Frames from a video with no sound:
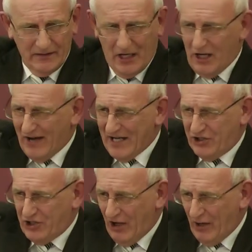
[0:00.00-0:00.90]
All
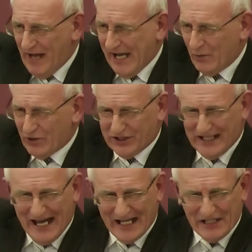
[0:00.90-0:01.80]
right, Jeremiah was
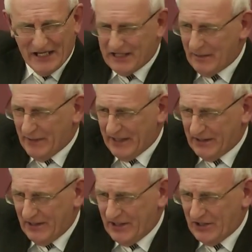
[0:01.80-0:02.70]
cast into the
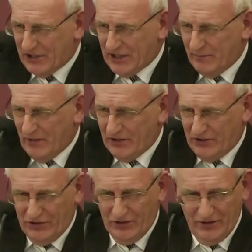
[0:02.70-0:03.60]
pit and didn't see
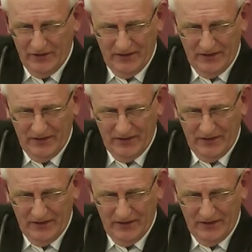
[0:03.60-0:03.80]
much.